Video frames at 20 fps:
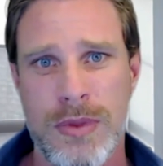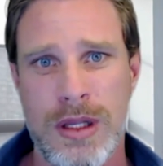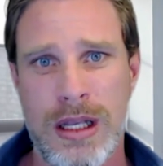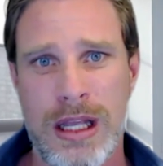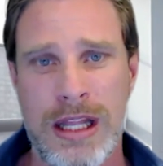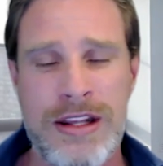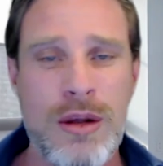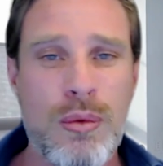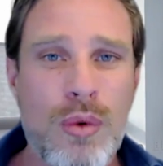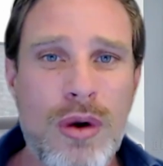
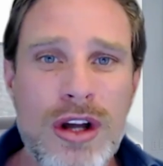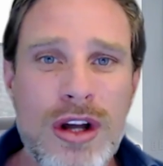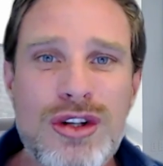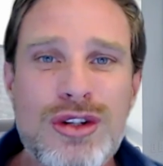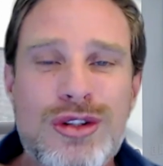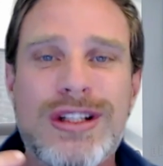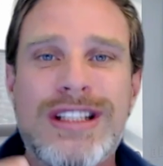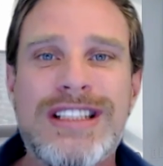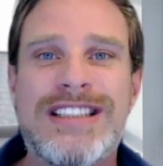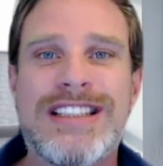And then what I
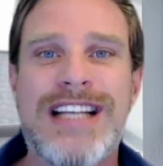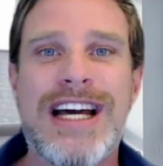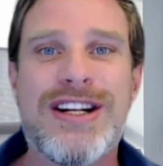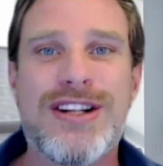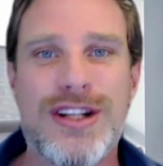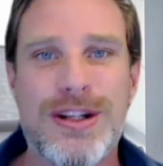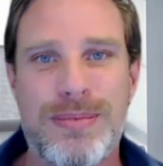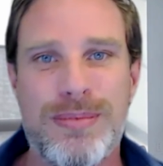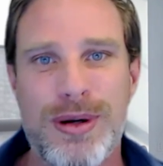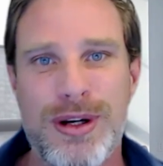usually say to
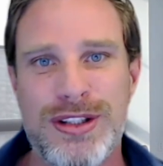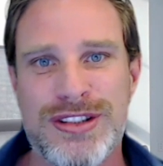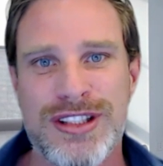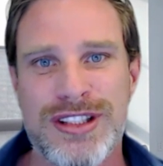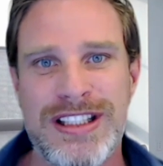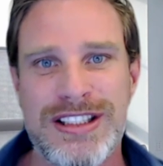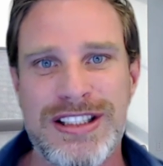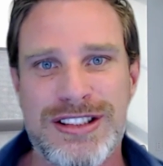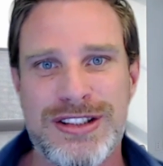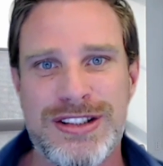the person
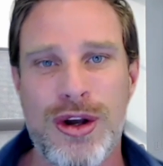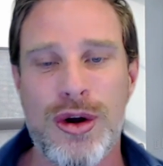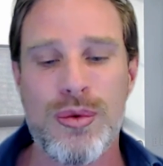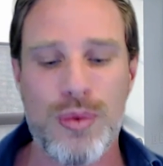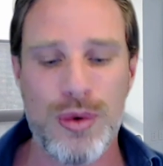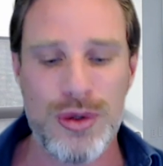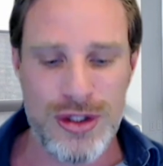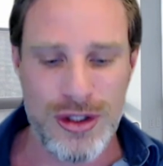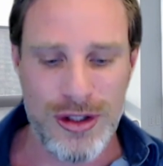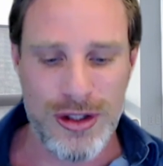is, so
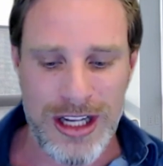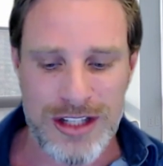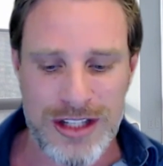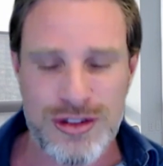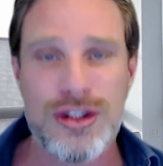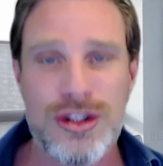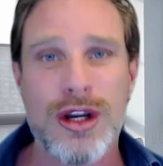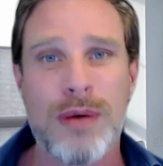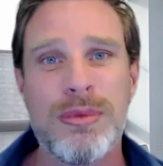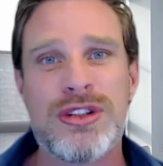would you like to
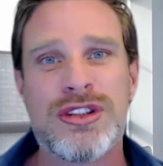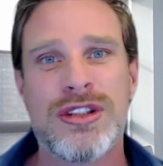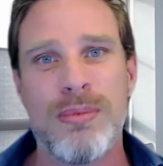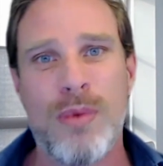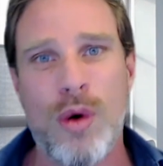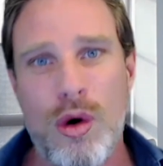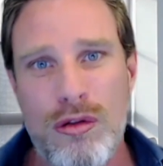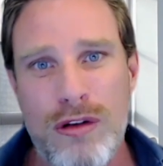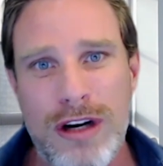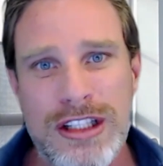tell me some
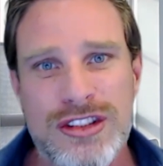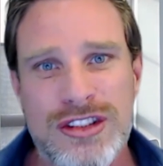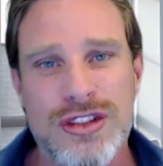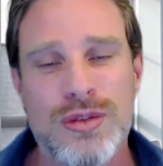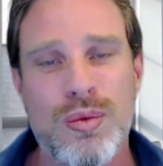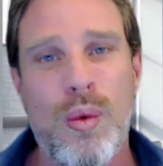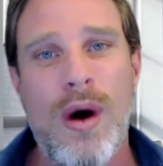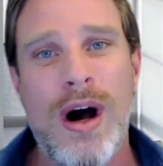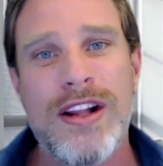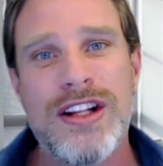more reasons
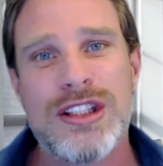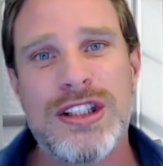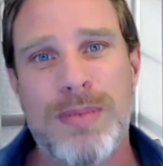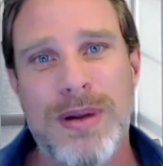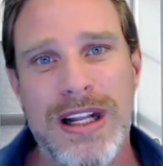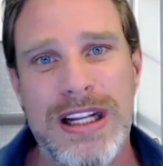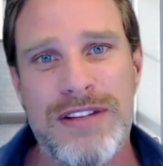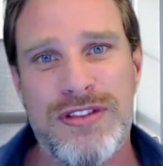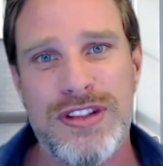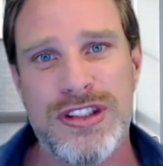why this
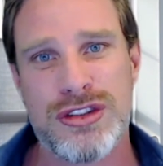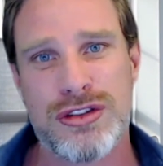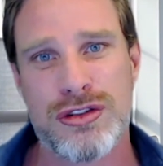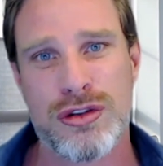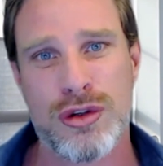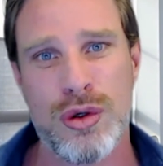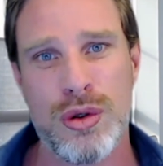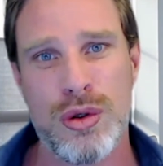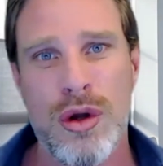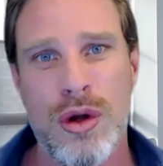belief is
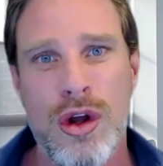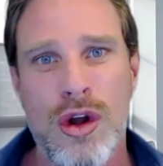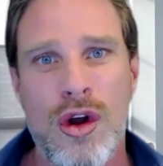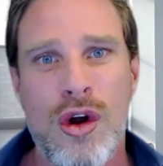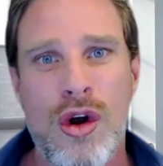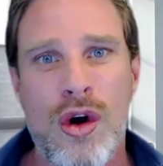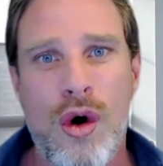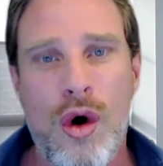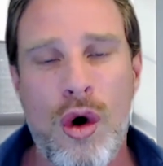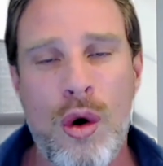true?
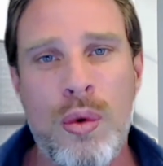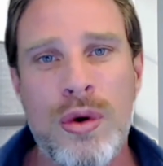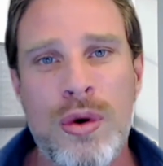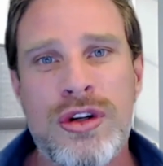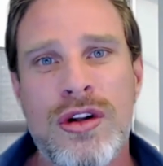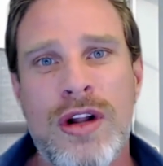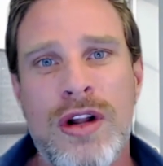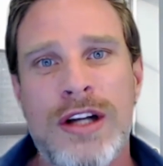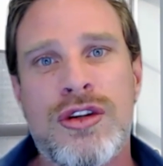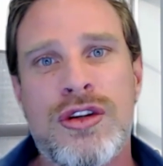Or would you
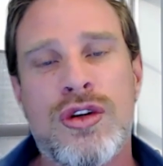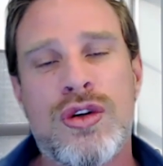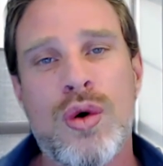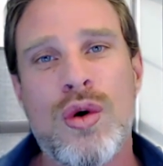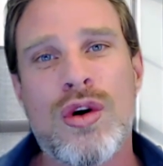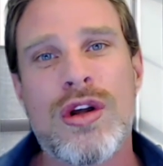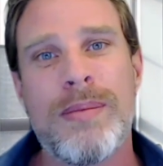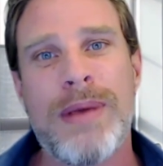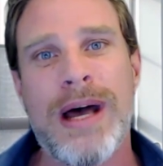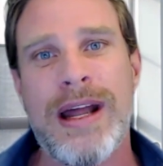like to talk
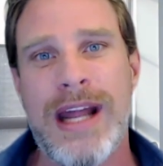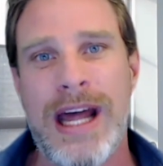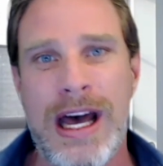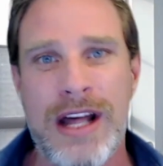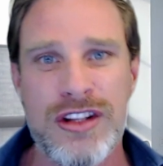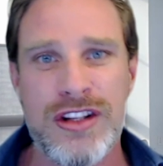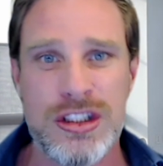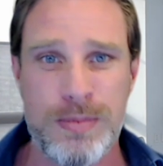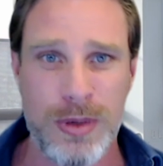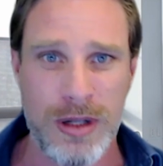about how
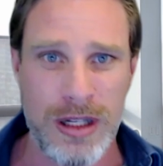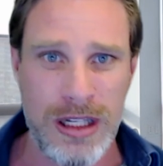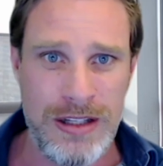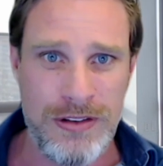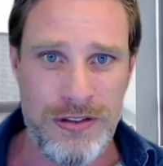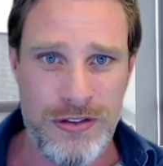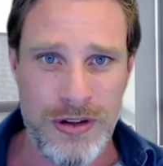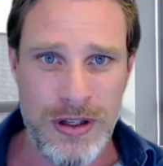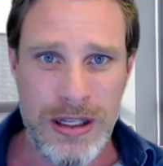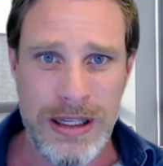this
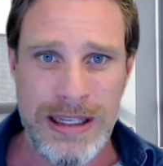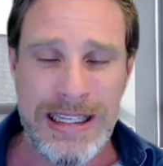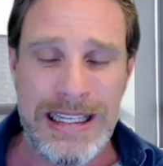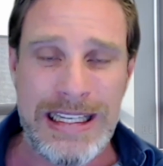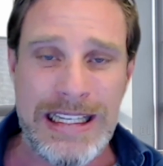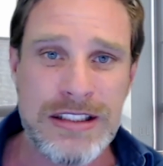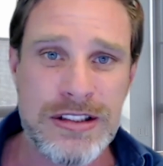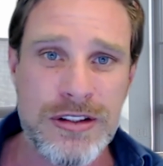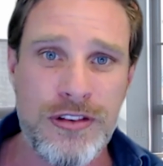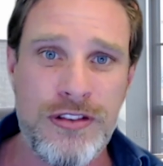belief
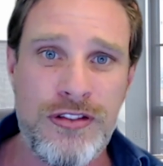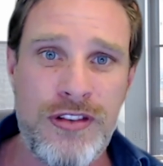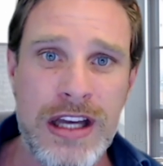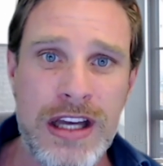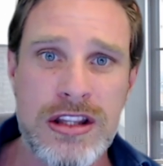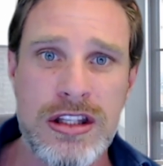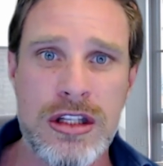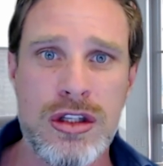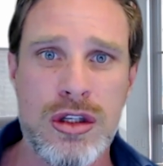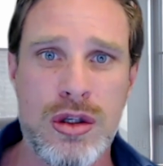is
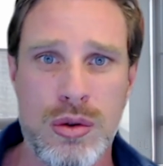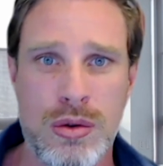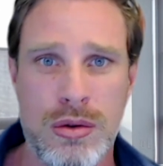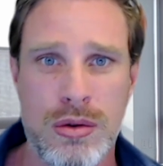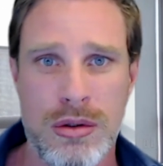affecting you?